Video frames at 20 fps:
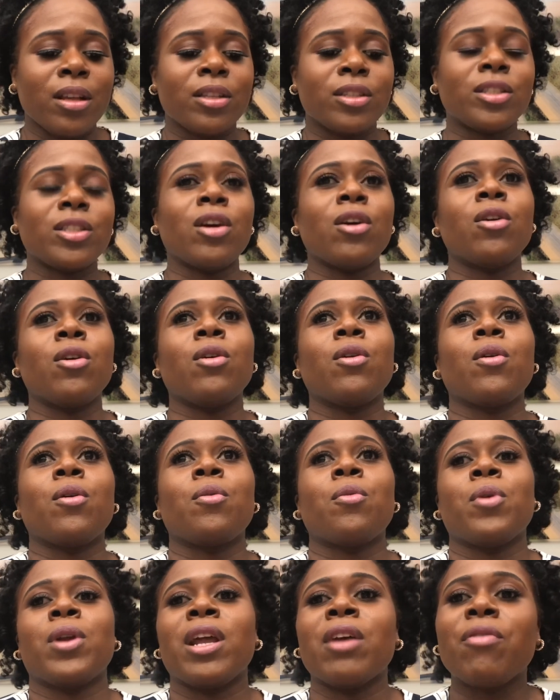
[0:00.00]
So
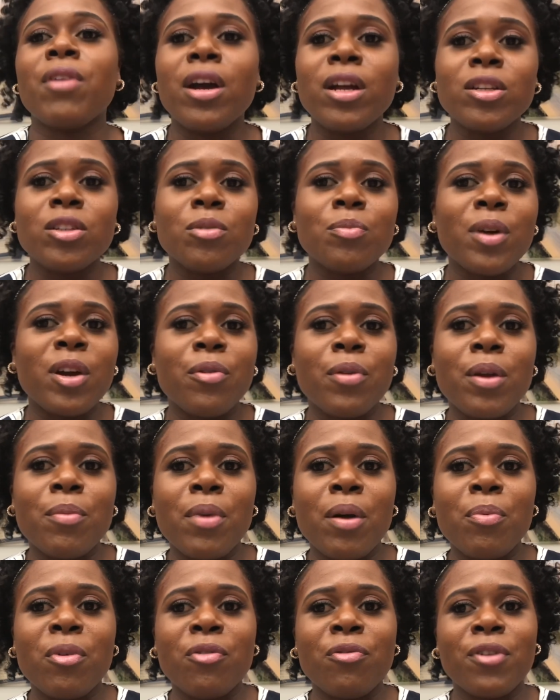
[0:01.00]
whenever I do my Rate
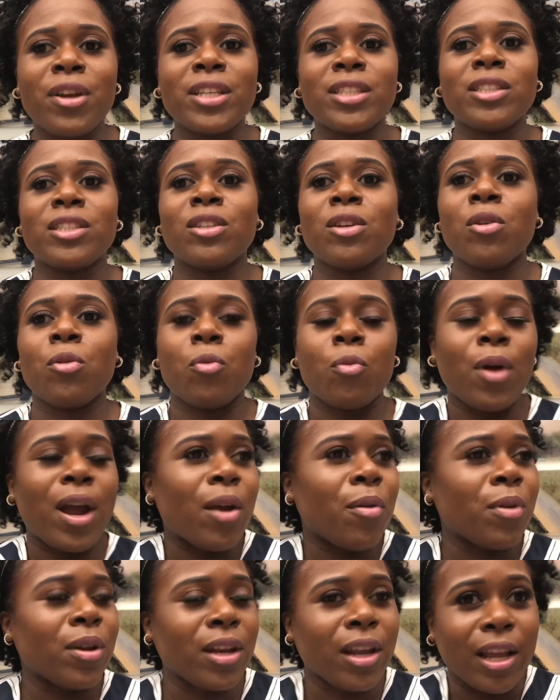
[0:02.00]
My Professor,
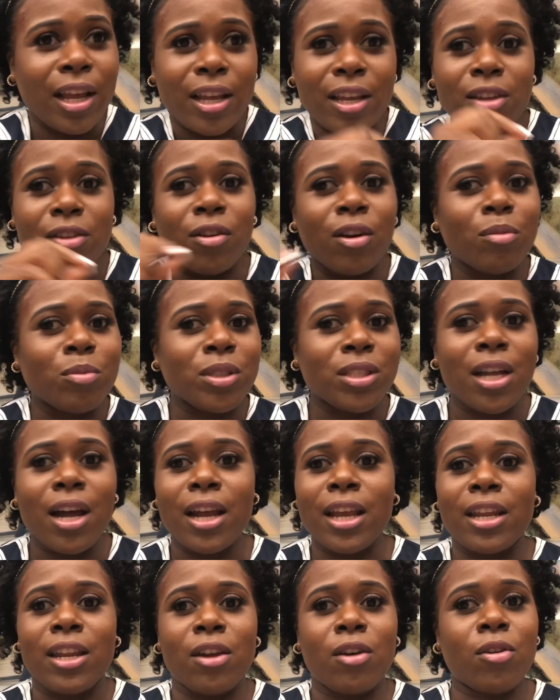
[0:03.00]
right when I'm
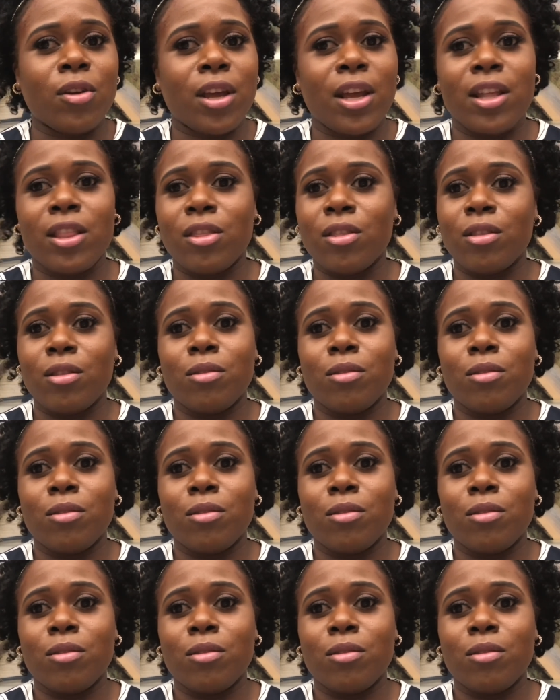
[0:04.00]
stocking it, okay,